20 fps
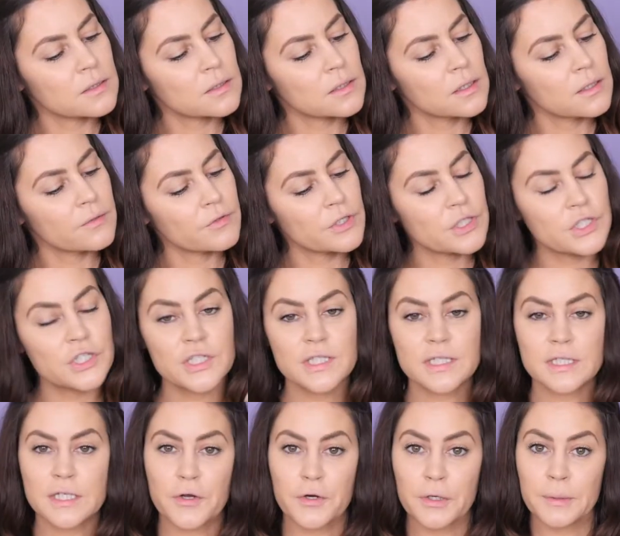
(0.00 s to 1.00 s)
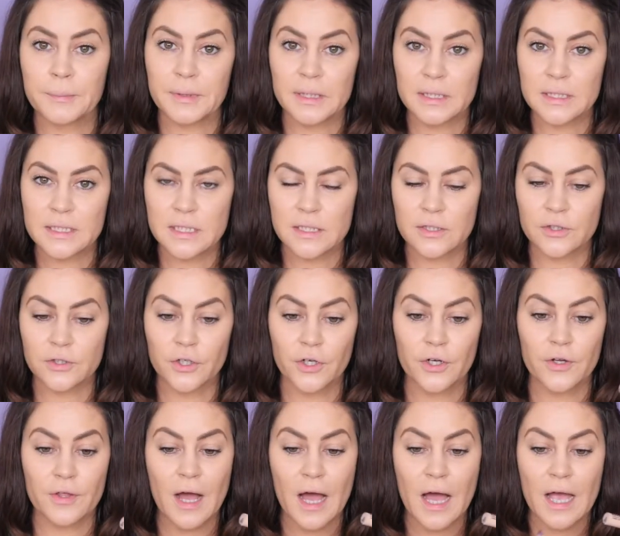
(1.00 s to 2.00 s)
Coverage Serum Concealer.
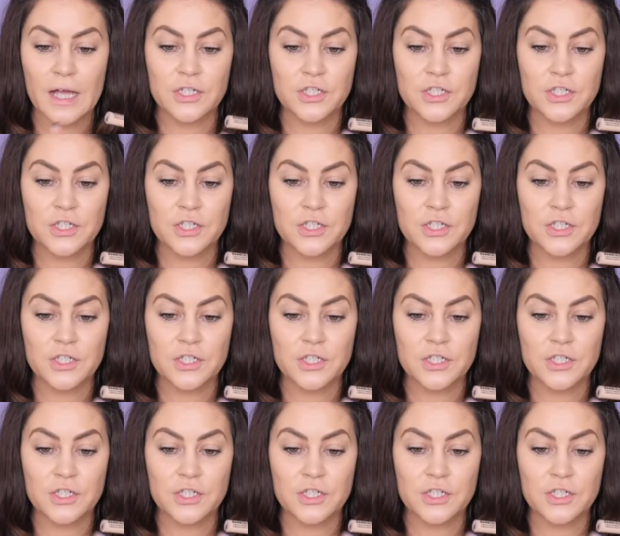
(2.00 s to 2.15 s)
I